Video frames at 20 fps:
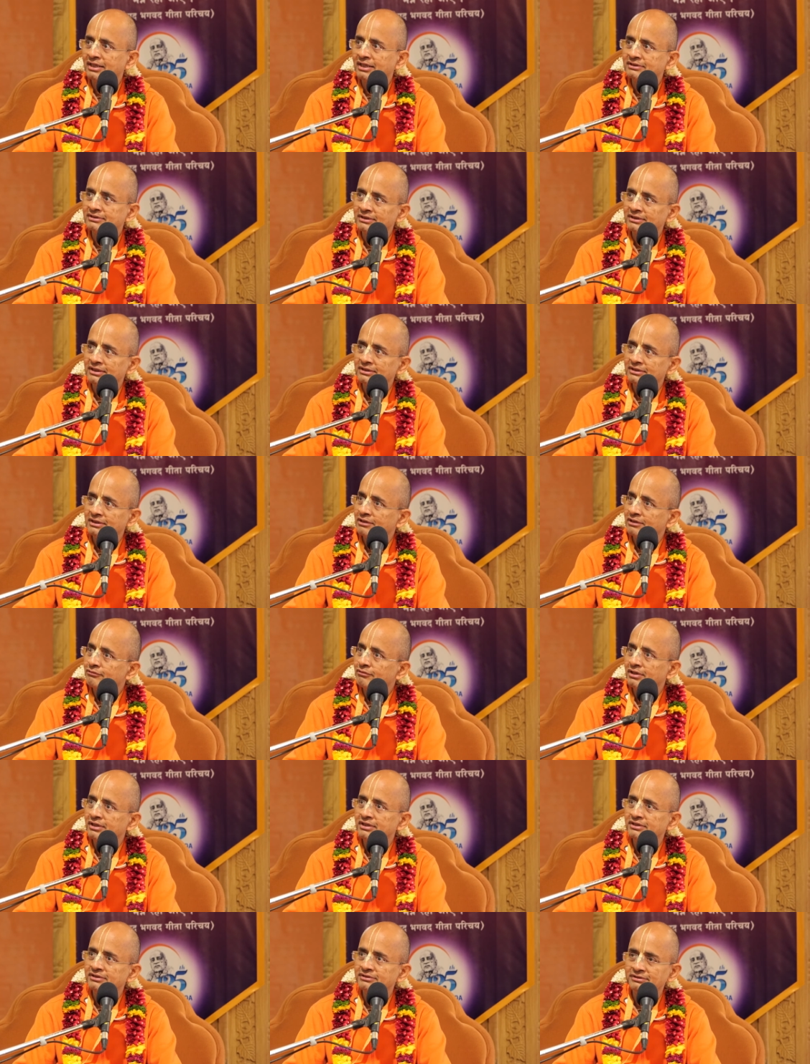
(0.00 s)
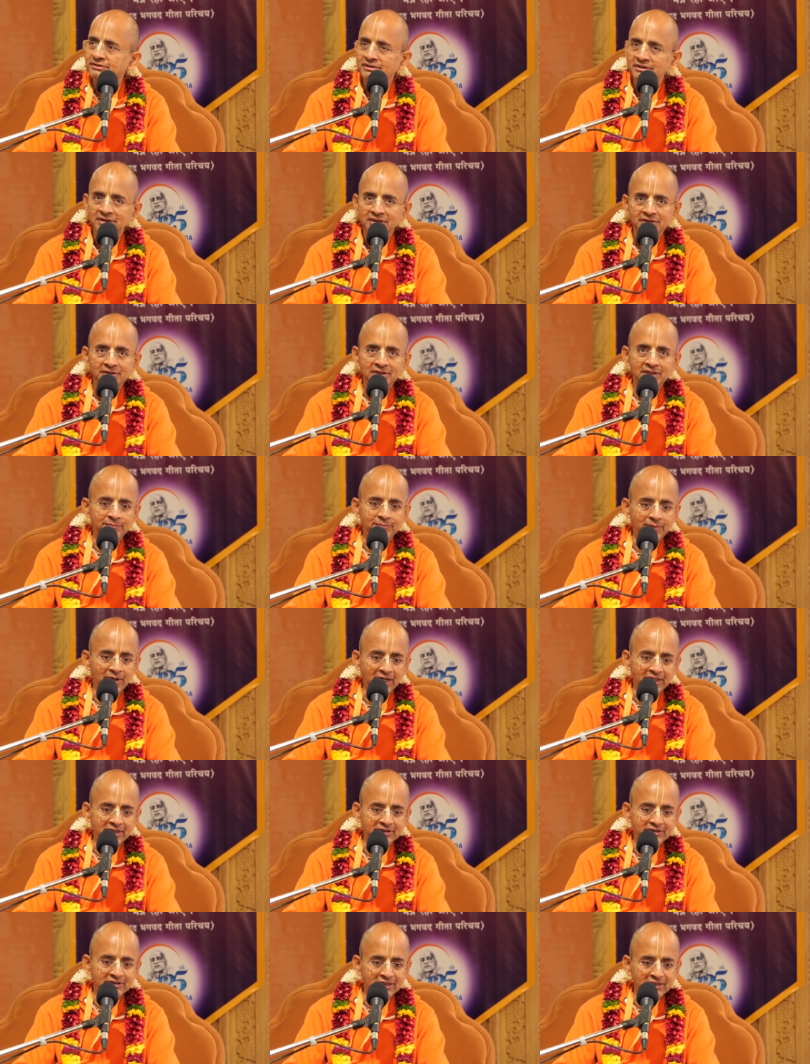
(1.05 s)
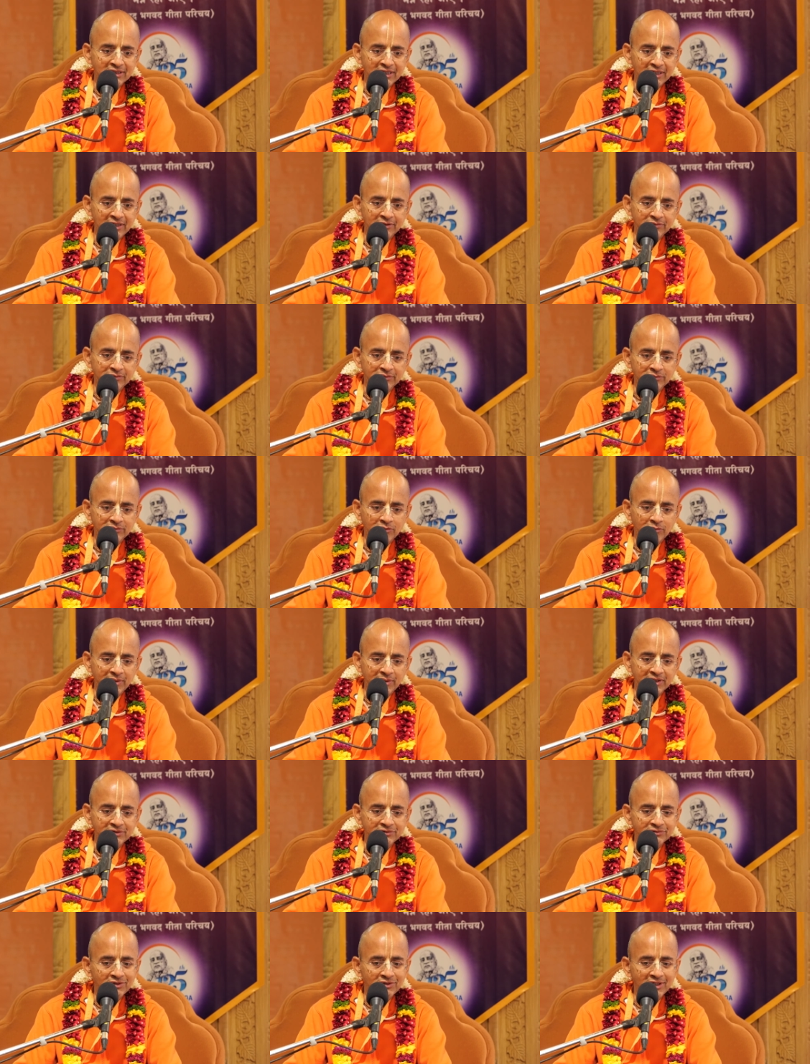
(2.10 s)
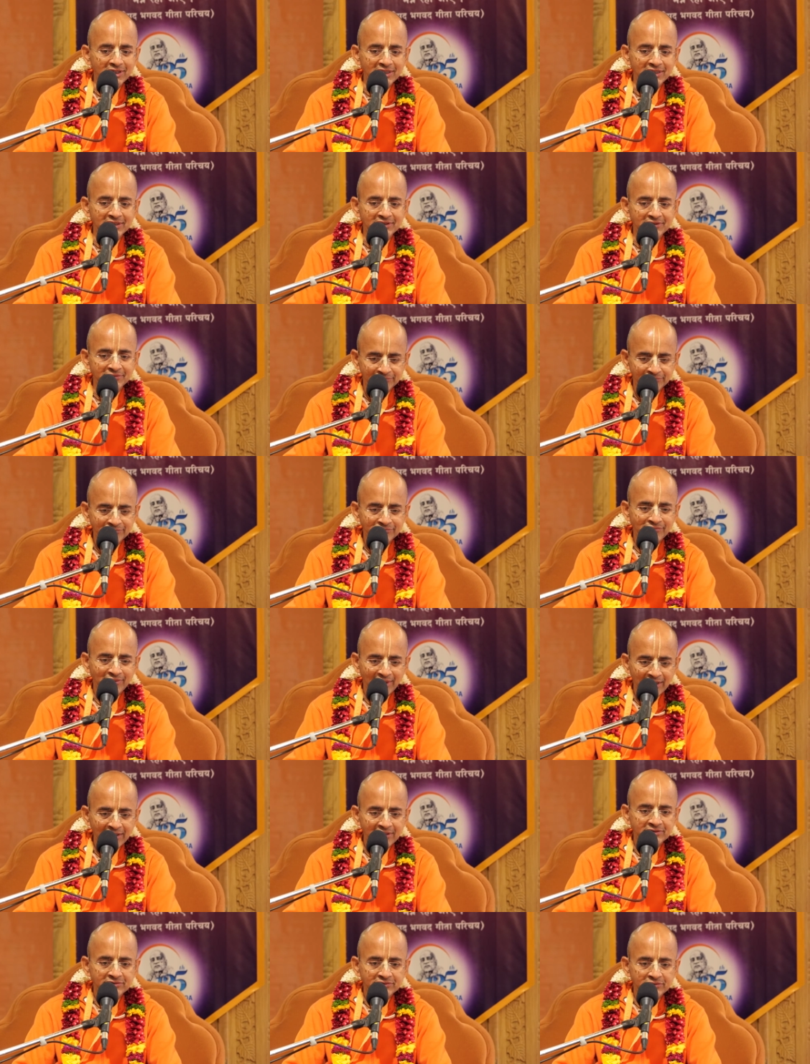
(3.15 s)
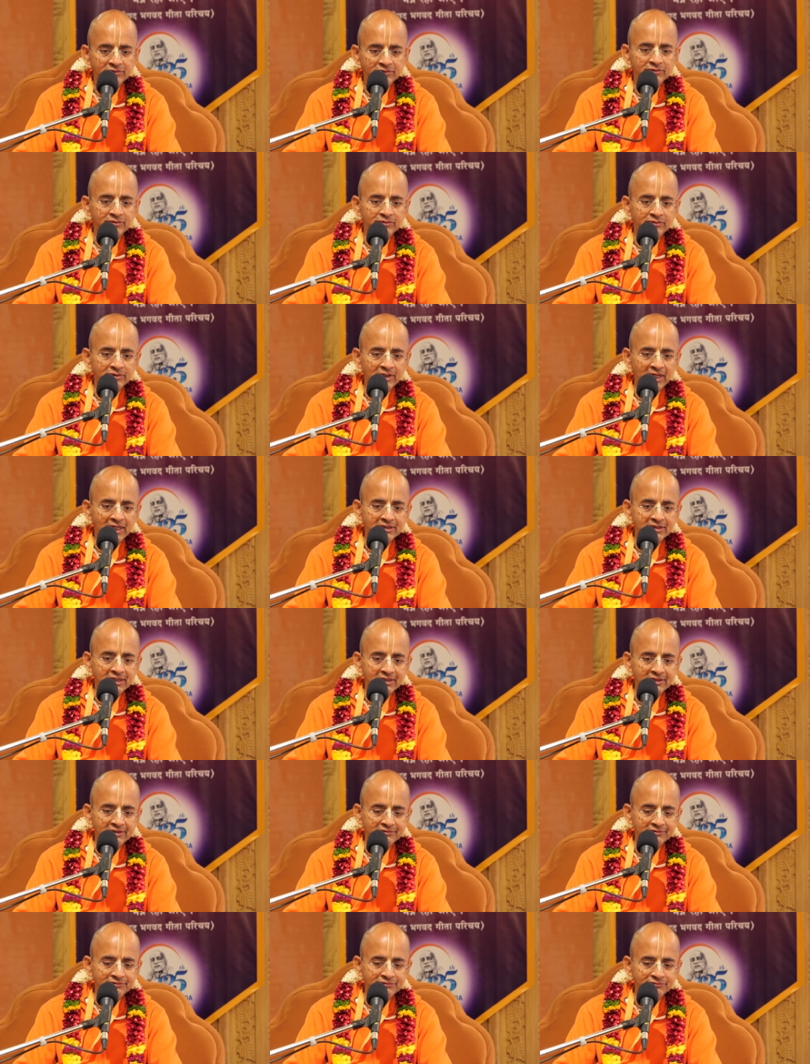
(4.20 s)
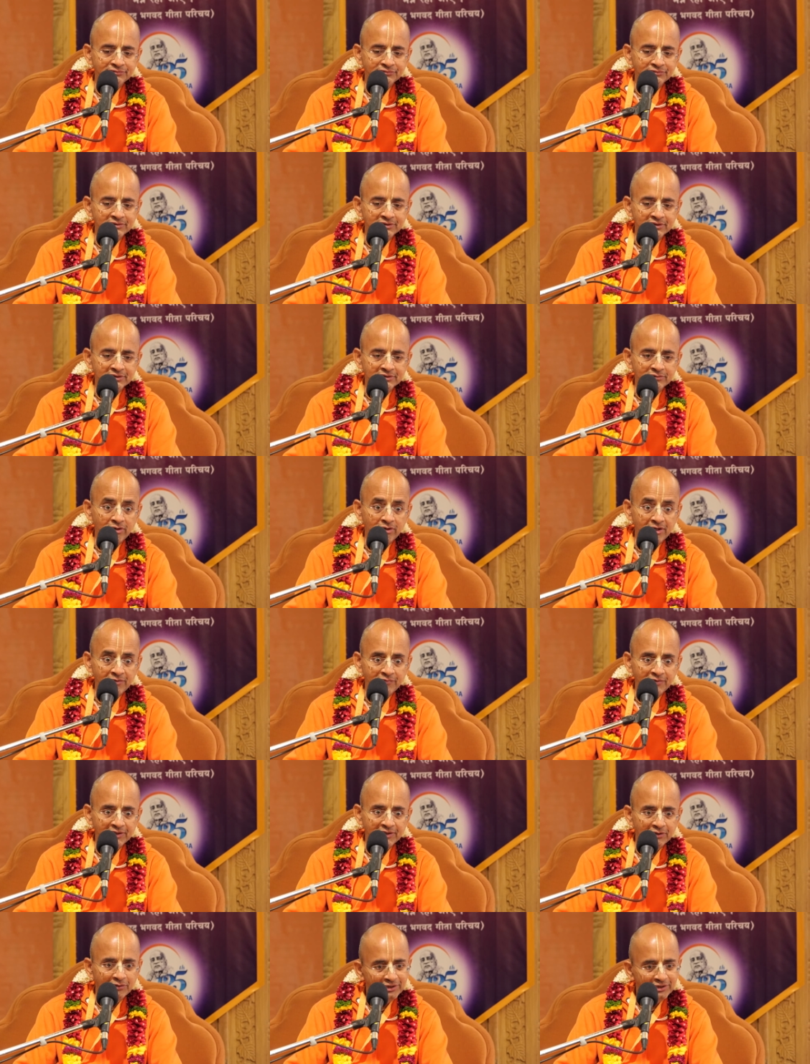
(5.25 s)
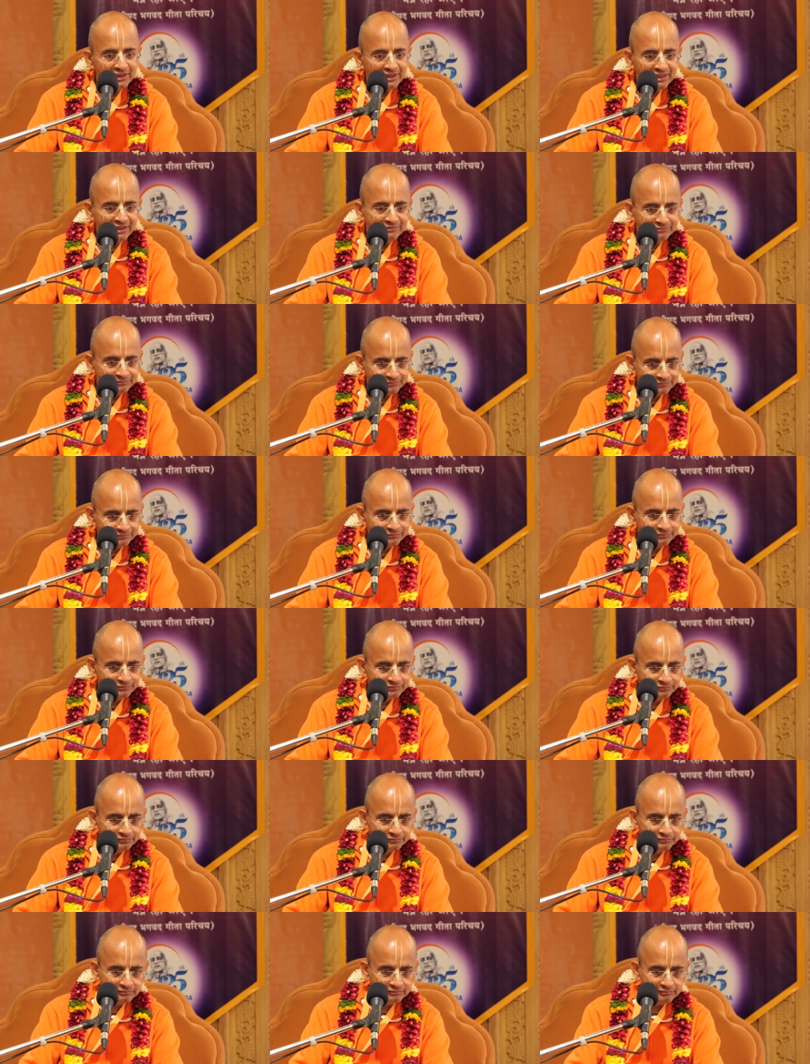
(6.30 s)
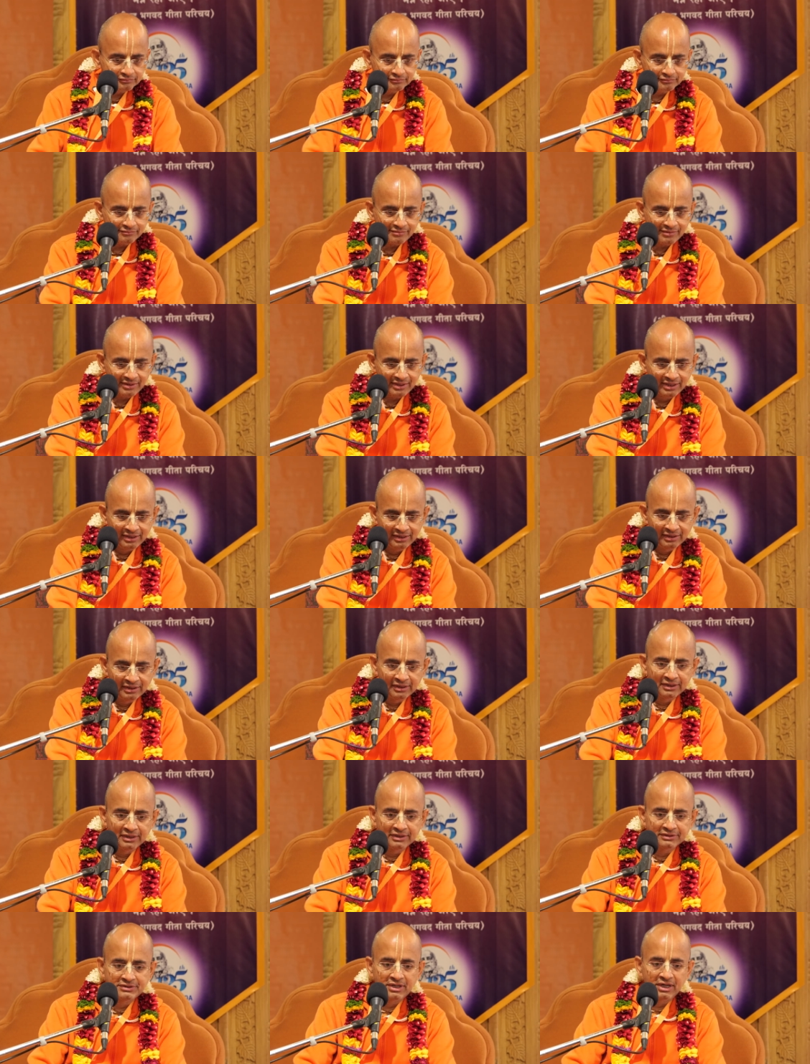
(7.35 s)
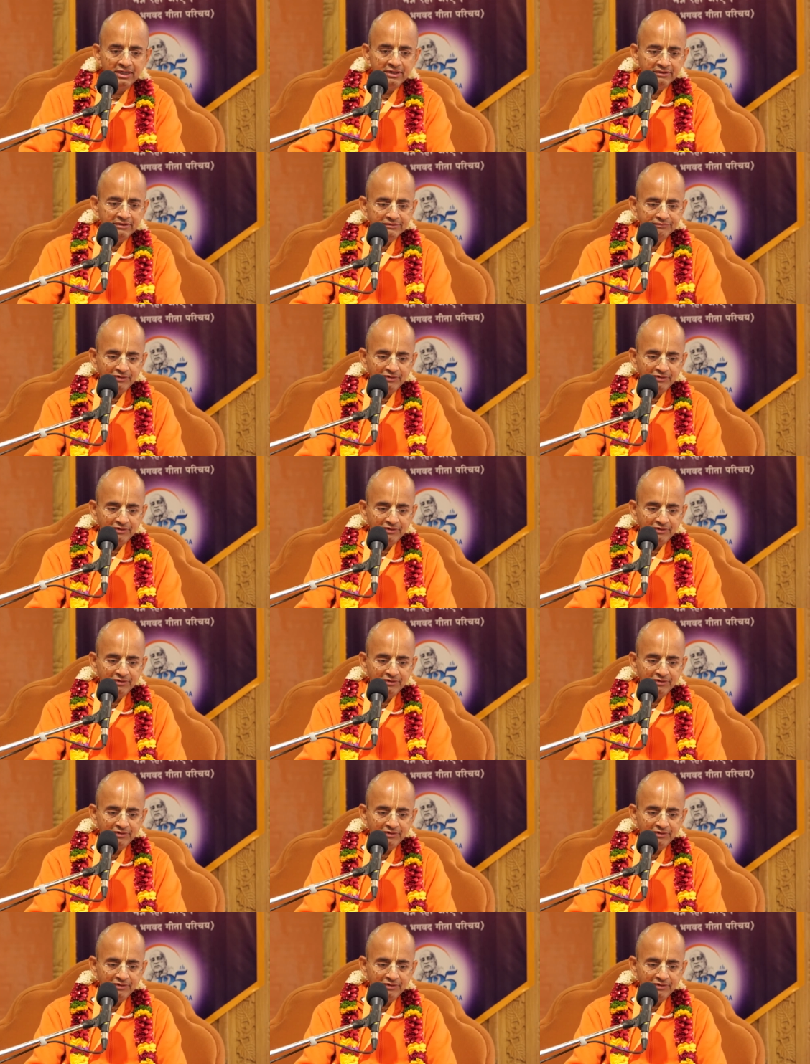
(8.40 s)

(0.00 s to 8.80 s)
the next 10-12 years, he practiced and then he could go back to Godhead. So like that, he's glorifying the holy name. It's not a